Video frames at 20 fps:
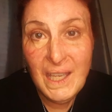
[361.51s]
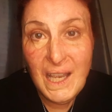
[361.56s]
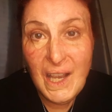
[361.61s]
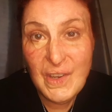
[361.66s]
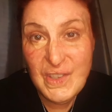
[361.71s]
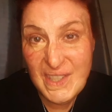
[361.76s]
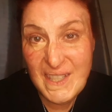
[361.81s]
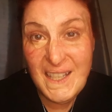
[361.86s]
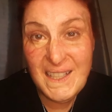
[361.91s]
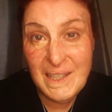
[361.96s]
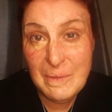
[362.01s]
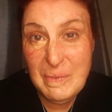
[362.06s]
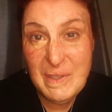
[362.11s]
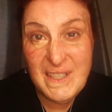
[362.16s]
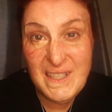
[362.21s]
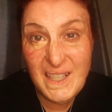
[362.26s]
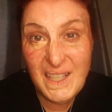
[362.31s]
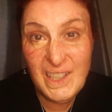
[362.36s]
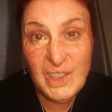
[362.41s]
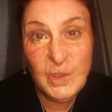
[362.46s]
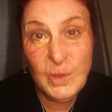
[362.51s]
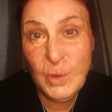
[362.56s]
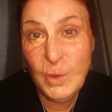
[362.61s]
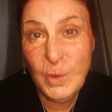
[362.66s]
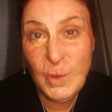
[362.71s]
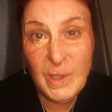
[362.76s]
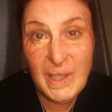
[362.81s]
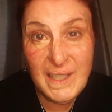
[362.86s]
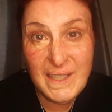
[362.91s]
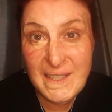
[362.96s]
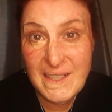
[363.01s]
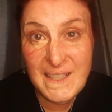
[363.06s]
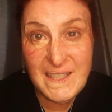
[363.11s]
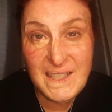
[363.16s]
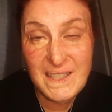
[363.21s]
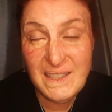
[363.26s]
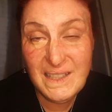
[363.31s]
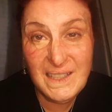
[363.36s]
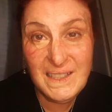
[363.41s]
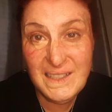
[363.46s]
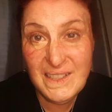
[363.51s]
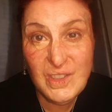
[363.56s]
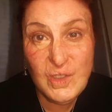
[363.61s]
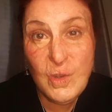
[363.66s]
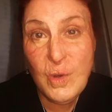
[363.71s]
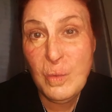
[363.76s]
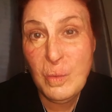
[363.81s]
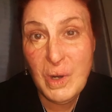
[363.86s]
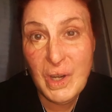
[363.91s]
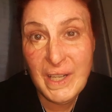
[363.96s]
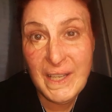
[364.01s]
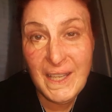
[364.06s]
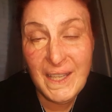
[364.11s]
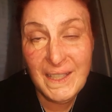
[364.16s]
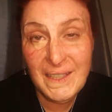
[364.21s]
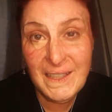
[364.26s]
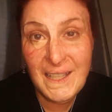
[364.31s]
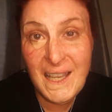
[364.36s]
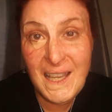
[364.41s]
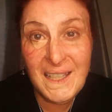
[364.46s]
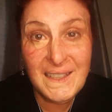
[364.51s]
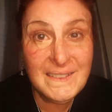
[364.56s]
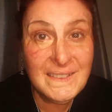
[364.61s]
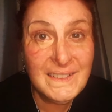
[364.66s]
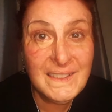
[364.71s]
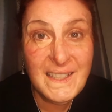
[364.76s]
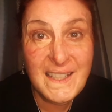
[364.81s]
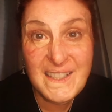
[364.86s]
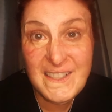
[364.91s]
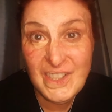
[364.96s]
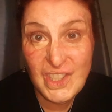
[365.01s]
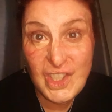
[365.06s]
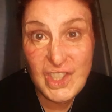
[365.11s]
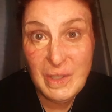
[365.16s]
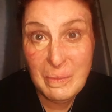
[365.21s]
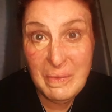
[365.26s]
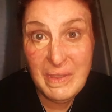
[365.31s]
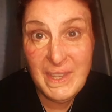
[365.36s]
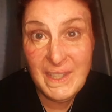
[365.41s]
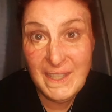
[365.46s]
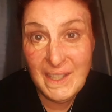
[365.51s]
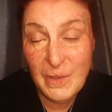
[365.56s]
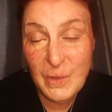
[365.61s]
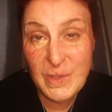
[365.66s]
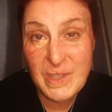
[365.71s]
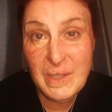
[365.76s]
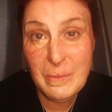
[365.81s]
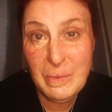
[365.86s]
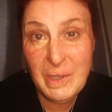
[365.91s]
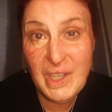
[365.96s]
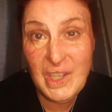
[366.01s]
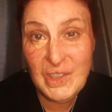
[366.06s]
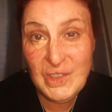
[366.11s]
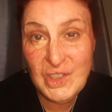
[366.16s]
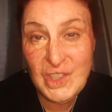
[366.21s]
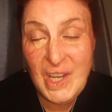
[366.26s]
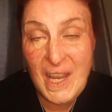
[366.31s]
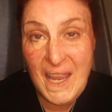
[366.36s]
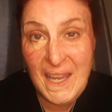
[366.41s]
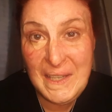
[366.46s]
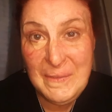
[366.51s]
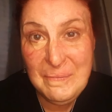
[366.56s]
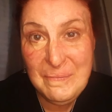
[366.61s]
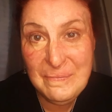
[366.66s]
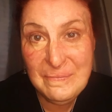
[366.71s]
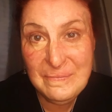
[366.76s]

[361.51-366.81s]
I'll certainly be saying, no, it's not working, and is there something else that we can try?